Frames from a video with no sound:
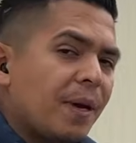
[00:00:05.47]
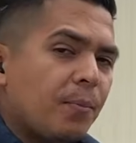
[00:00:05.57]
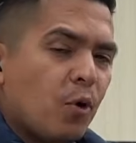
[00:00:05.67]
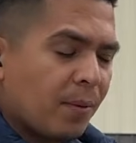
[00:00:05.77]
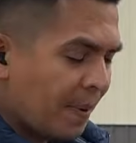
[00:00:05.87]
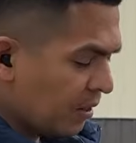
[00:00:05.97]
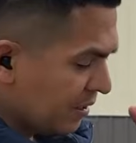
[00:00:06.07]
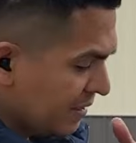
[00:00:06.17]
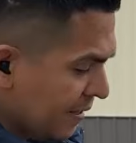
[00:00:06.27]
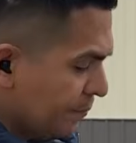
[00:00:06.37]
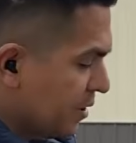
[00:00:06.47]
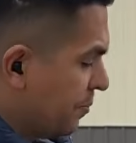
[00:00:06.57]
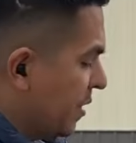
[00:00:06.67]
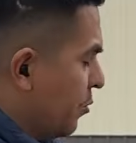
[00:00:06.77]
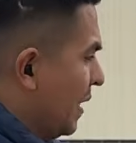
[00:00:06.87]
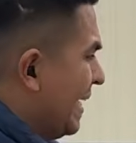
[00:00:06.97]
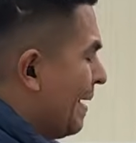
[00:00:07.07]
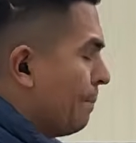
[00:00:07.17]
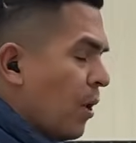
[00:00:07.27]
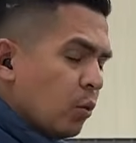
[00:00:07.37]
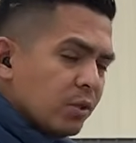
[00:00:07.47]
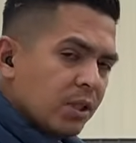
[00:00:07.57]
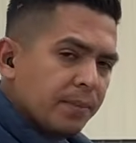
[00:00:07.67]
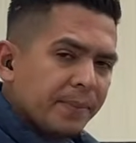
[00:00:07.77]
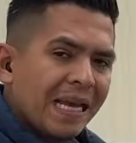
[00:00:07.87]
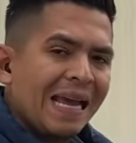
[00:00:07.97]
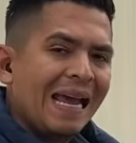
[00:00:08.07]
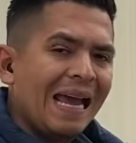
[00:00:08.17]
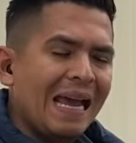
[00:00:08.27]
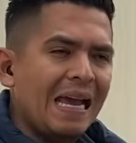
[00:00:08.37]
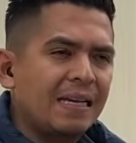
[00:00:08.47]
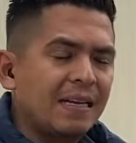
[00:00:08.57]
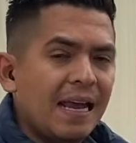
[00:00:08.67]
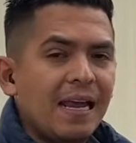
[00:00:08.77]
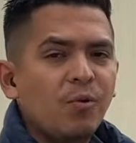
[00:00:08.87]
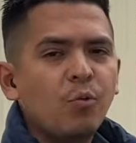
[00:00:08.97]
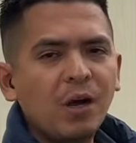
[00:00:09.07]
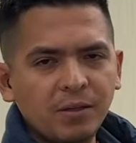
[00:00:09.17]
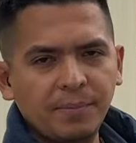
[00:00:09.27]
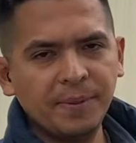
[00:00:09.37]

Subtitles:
bit more about the difference between a bolt-up and a weld-up